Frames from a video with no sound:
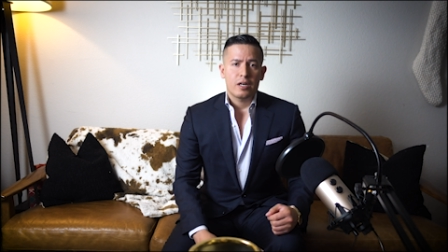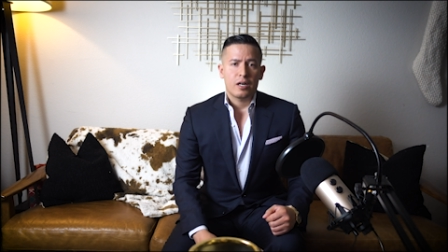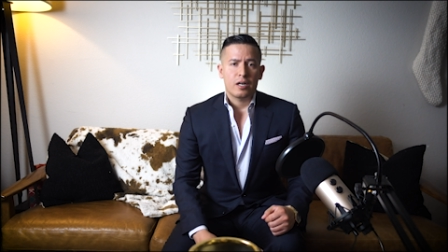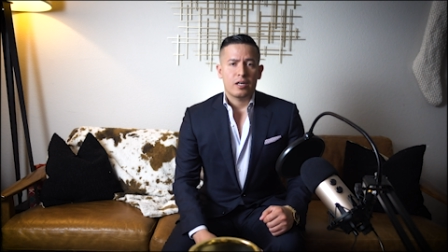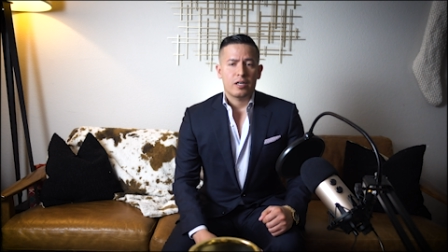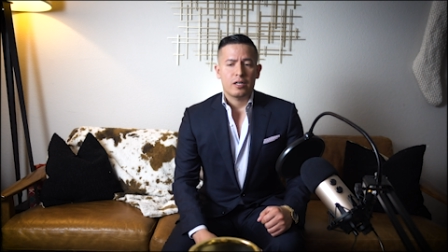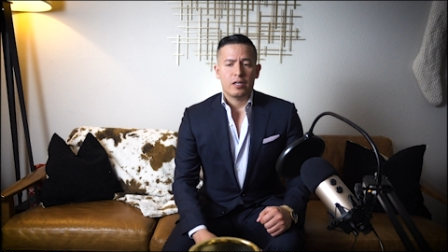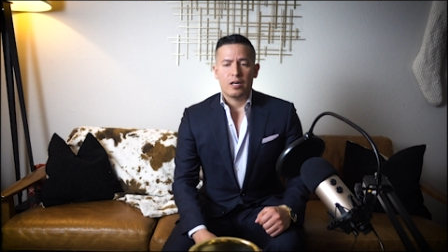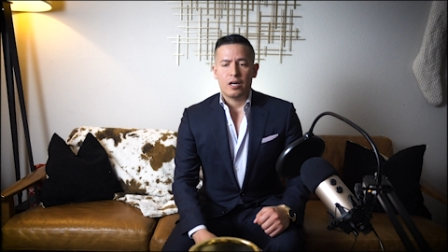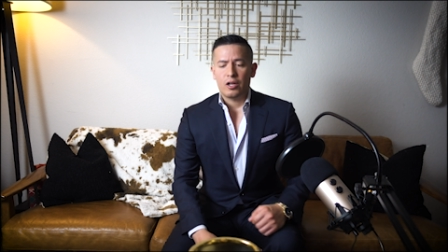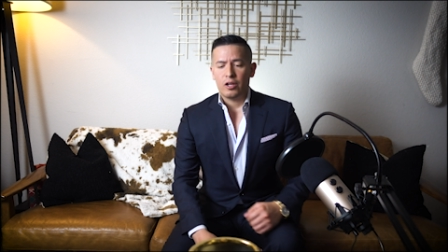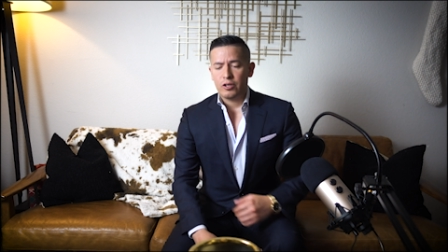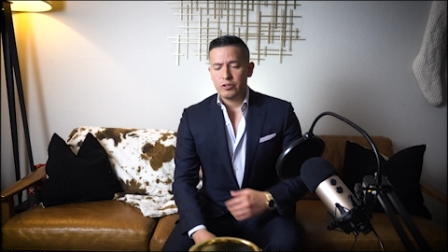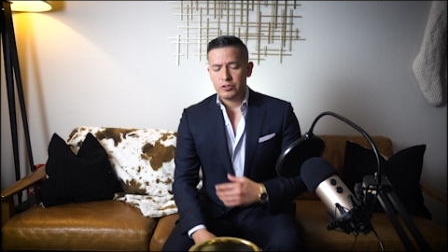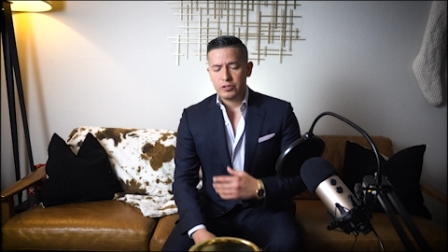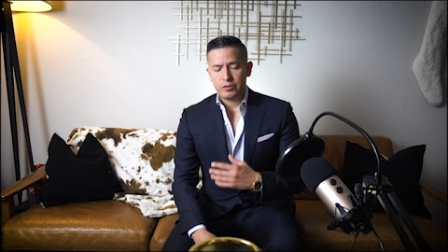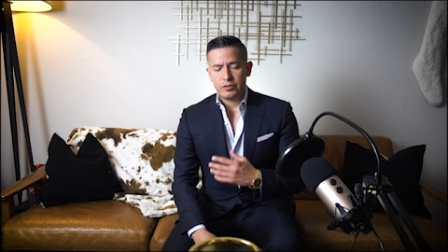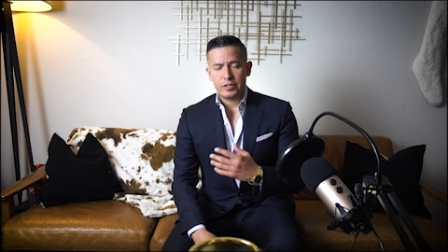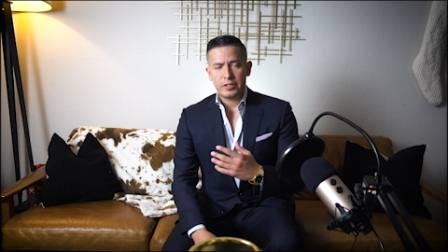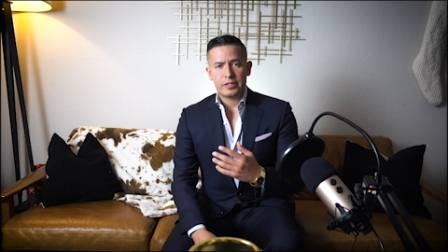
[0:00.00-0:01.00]
Uh, I'll
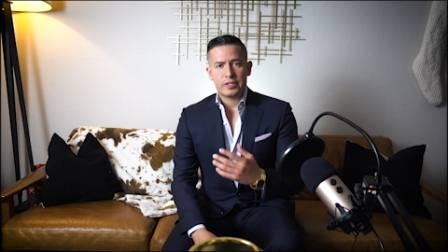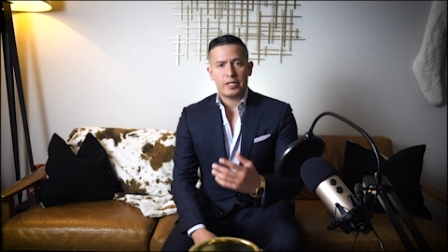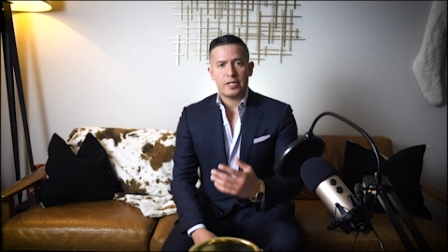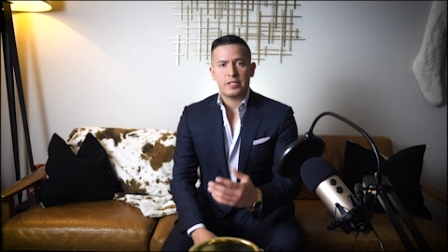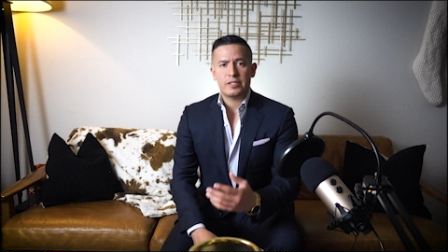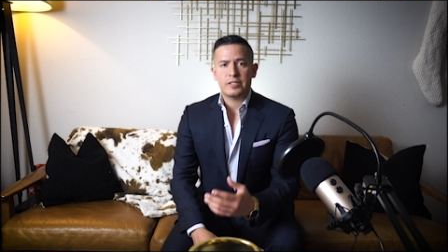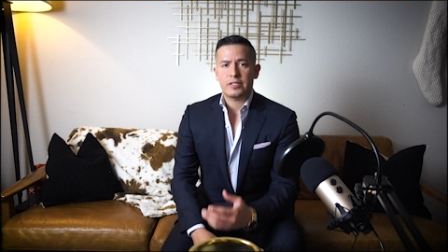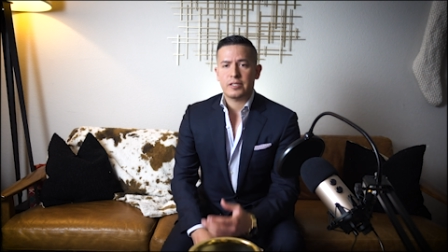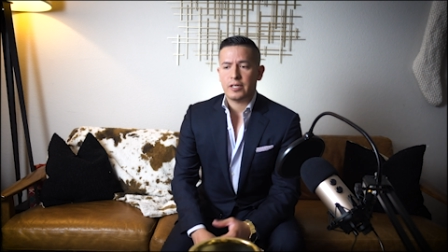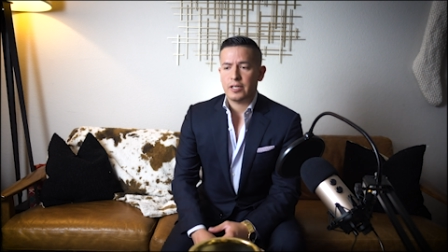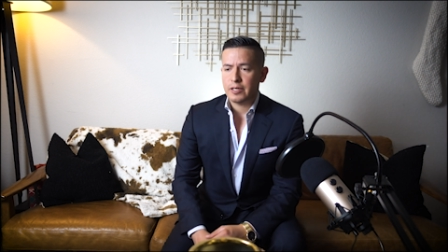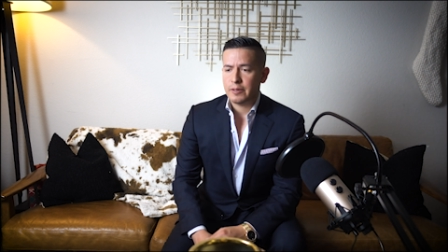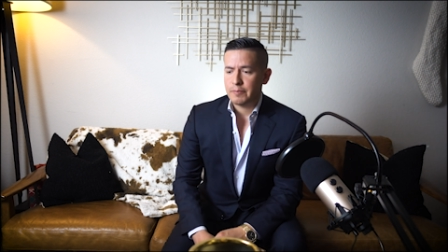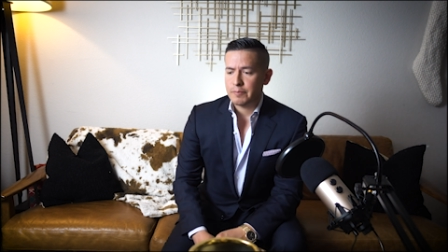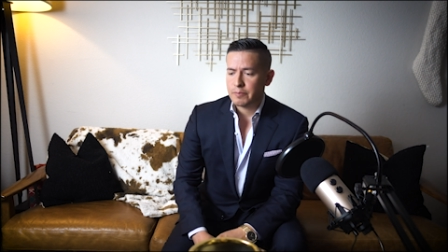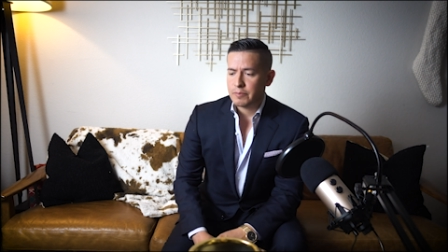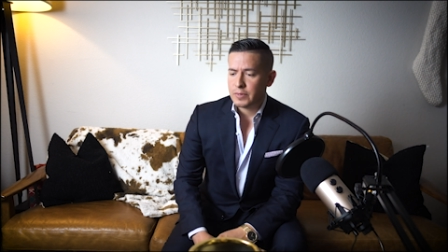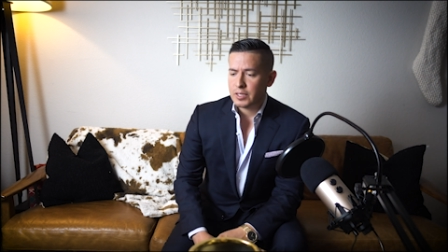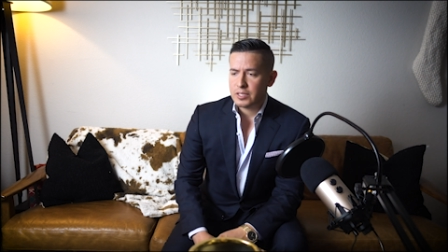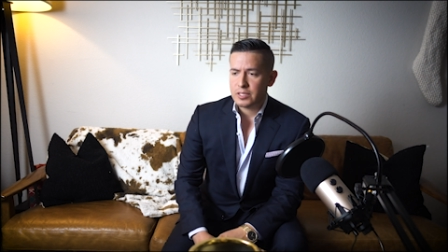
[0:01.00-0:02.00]
also discuss
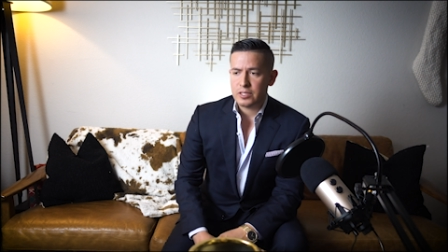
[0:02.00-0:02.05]
um,